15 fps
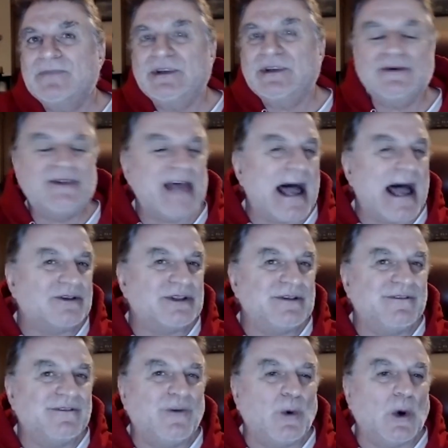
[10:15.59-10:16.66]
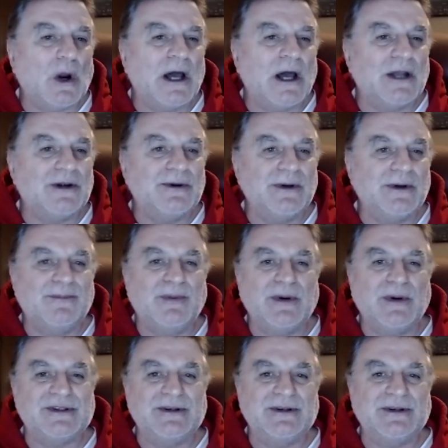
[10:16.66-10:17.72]
2,400
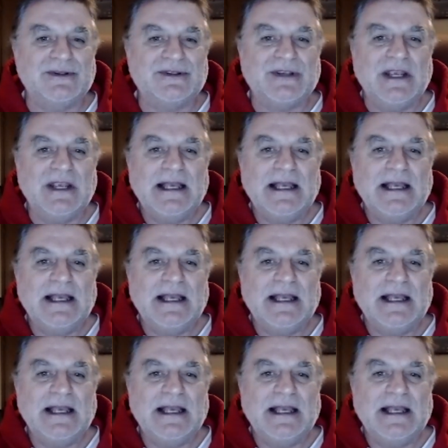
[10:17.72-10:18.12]
prisoners.